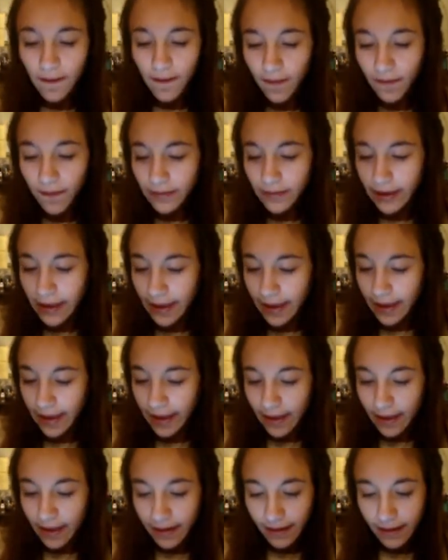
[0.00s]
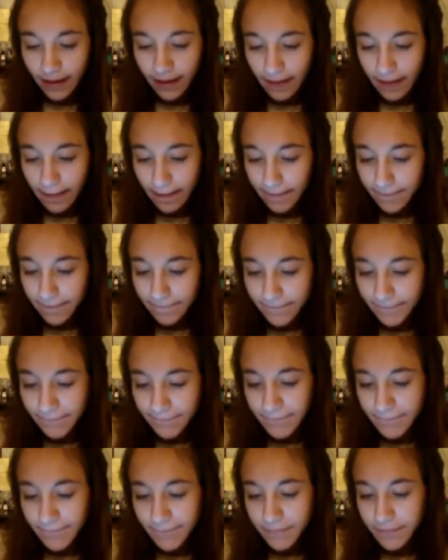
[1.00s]
Okay,
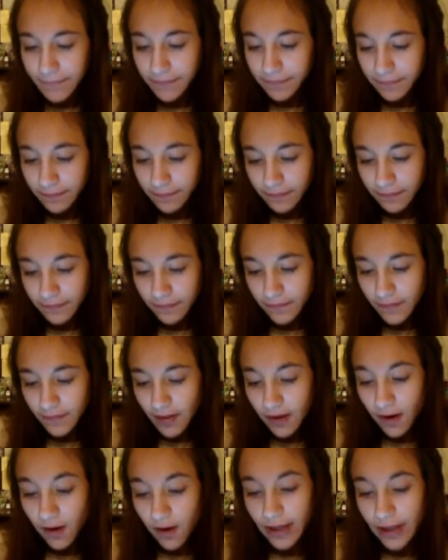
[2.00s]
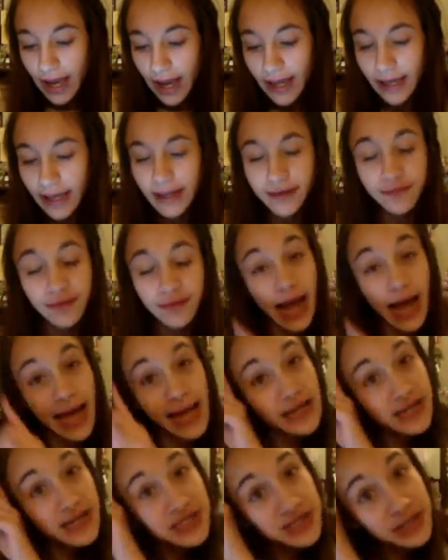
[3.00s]
oh yeah, and
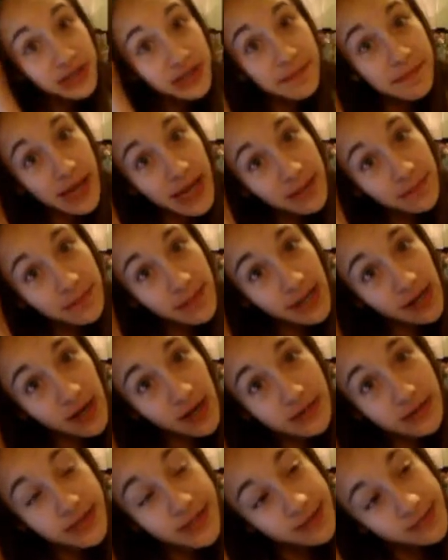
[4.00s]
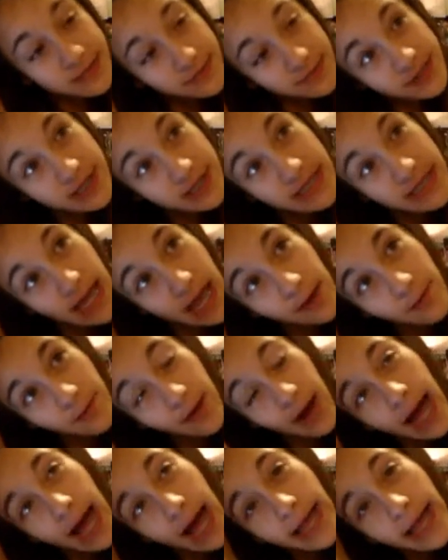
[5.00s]
I actually made my costume. It was
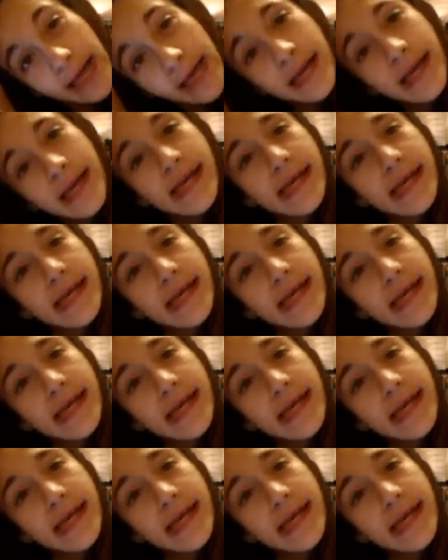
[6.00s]
DIY.